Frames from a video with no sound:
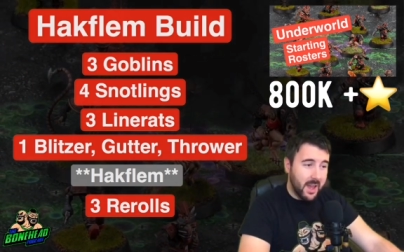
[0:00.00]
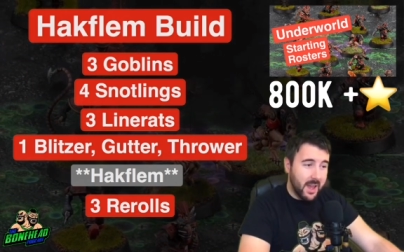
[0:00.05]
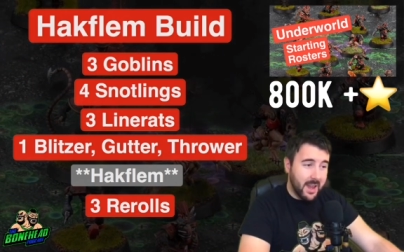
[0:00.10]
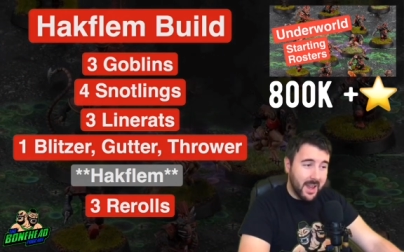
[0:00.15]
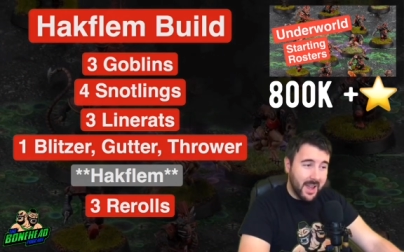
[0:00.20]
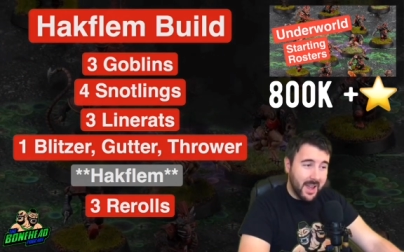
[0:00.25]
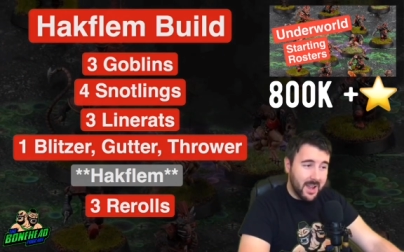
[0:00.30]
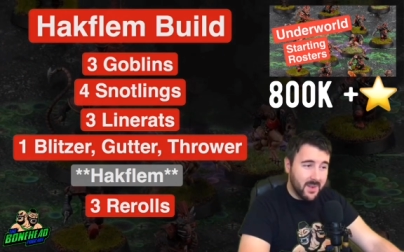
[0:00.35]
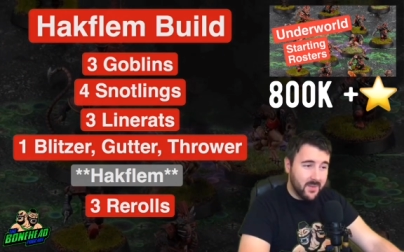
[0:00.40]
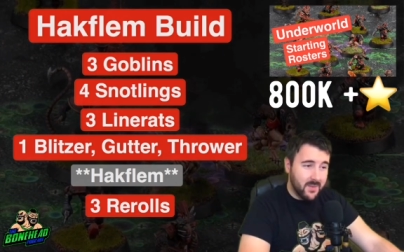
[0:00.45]

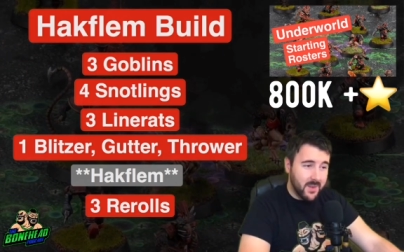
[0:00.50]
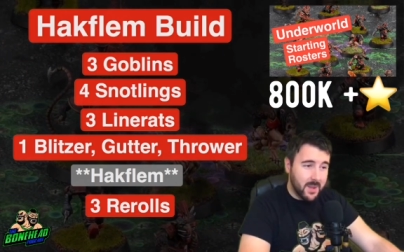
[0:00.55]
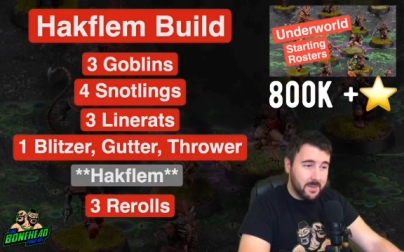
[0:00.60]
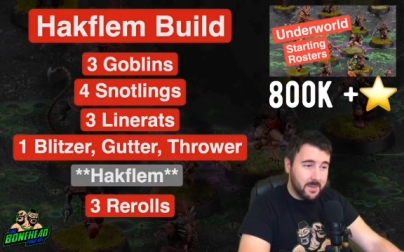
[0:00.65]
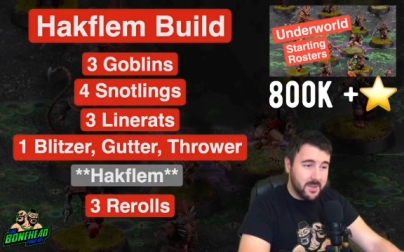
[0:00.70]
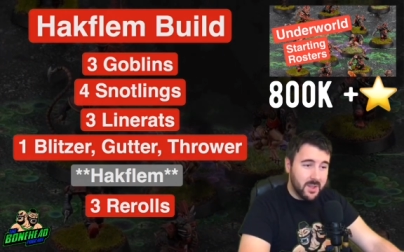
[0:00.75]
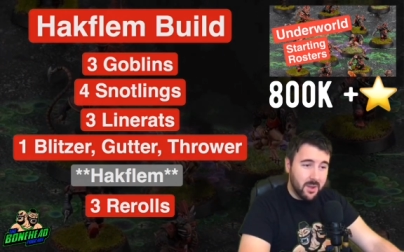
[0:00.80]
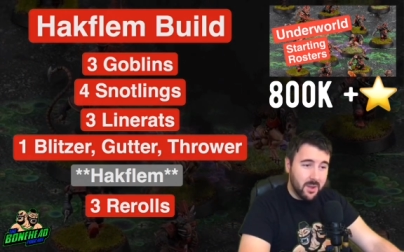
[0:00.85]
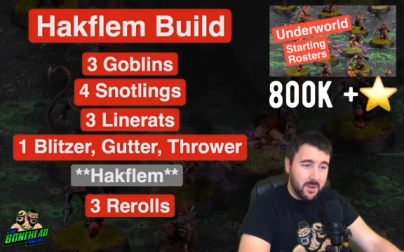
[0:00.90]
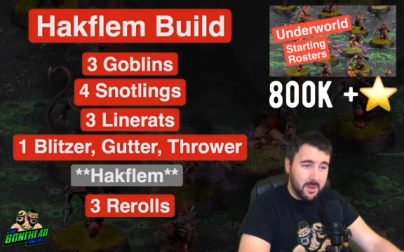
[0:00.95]
And
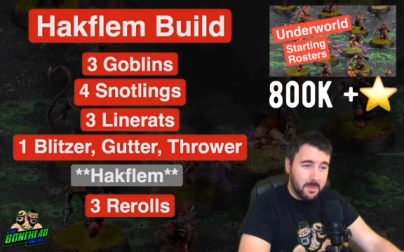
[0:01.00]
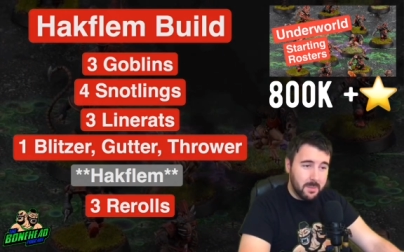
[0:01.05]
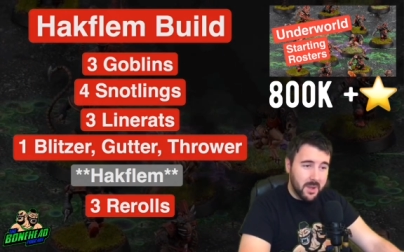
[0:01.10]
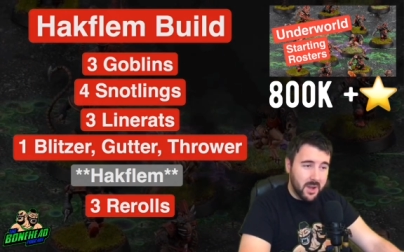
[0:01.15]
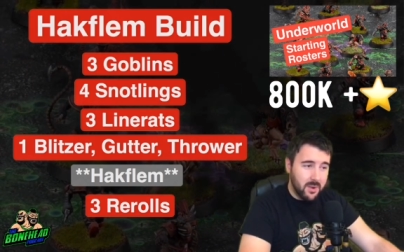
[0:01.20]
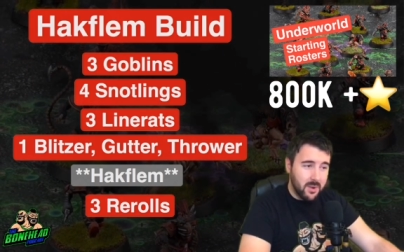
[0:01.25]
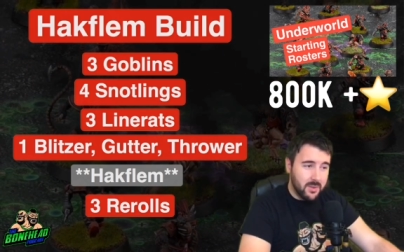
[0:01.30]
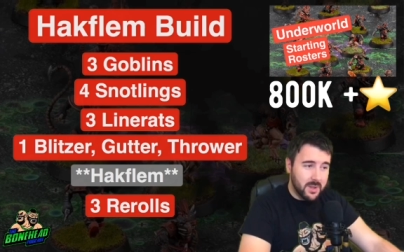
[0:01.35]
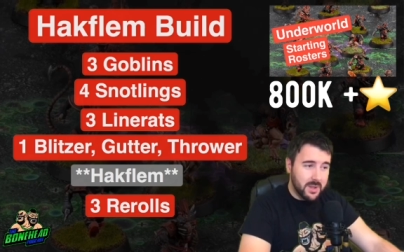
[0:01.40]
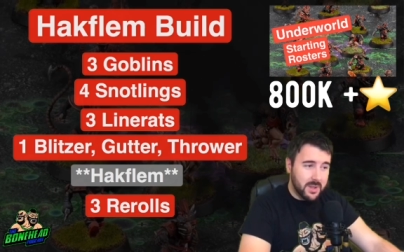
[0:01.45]
Hakflem is the only
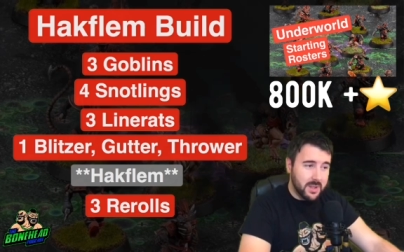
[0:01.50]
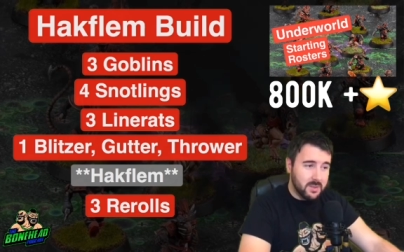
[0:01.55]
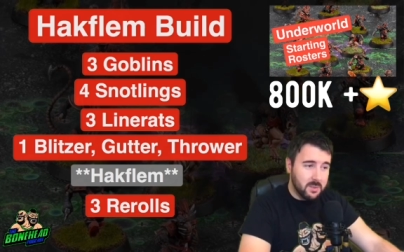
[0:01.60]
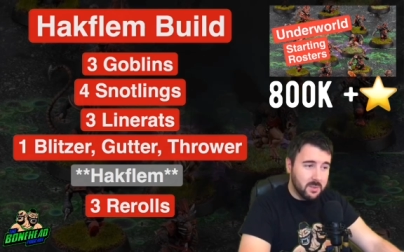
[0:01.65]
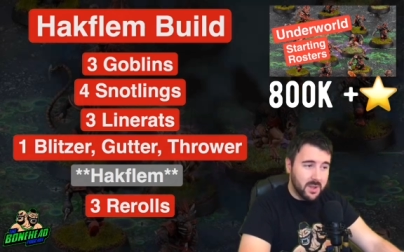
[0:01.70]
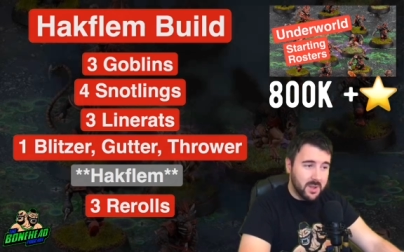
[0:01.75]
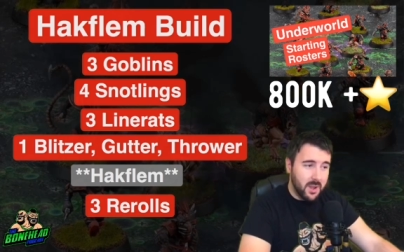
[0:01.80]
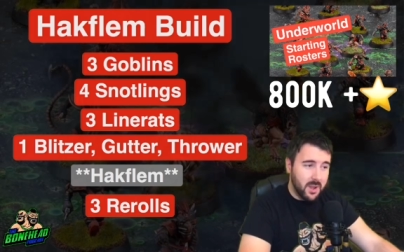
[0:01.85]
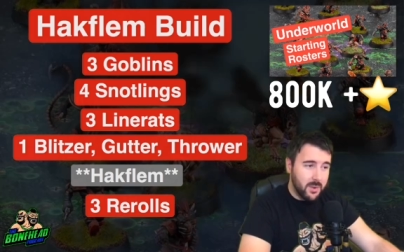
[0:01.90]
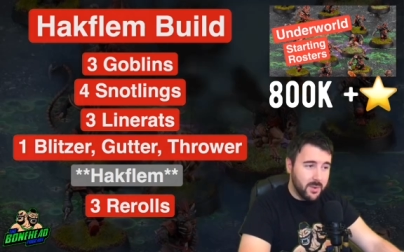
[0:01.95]
player on the list
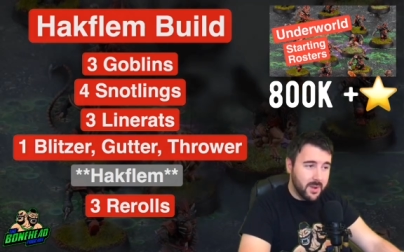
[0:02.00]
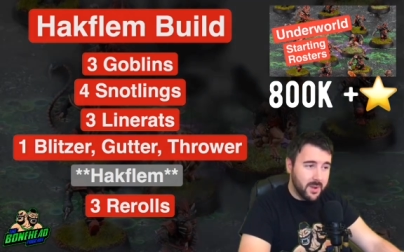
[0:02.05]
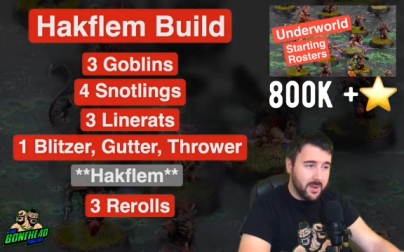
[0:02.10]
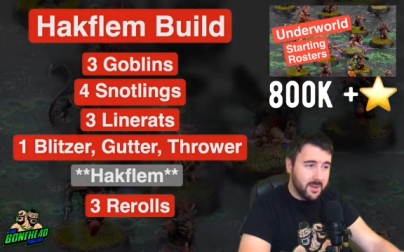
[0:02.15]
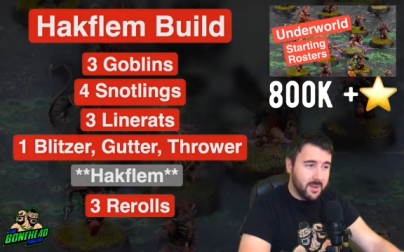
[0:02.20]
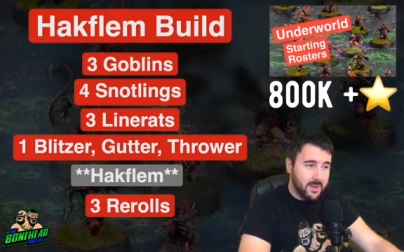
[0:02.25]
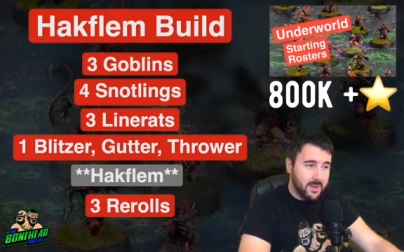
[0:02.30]
with Loner.